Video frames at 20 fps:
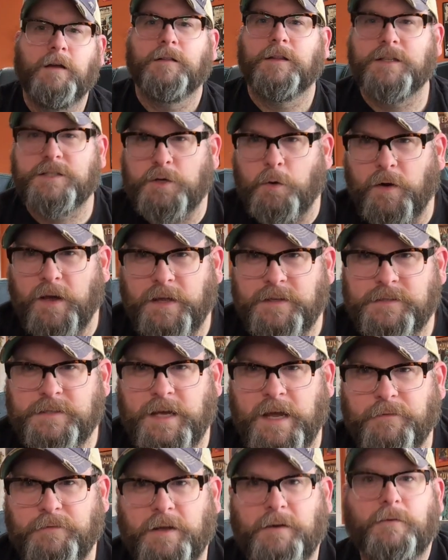Let's go ahead and
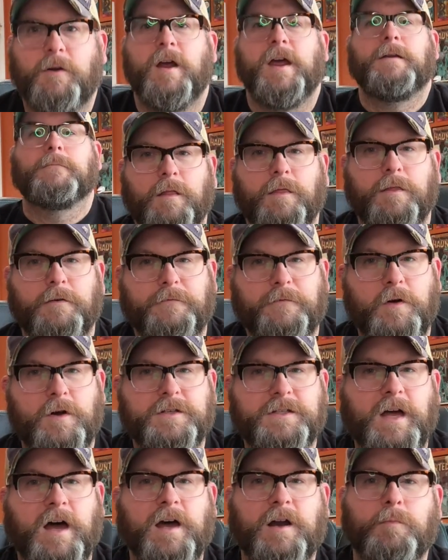dive in, right? The
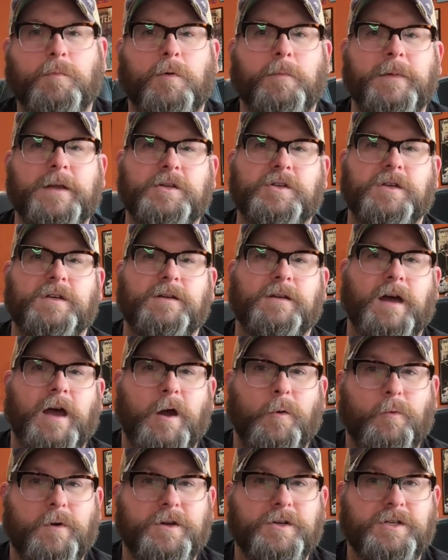first honorable mention
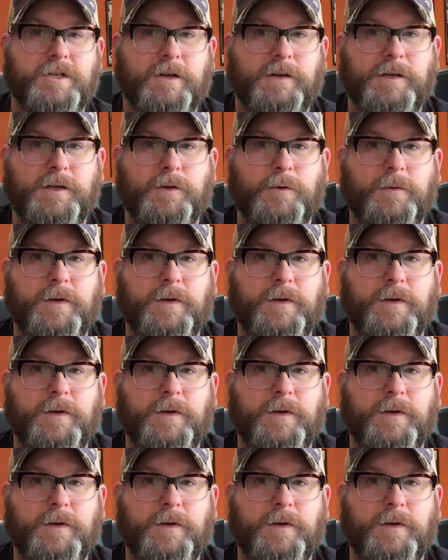I want to show you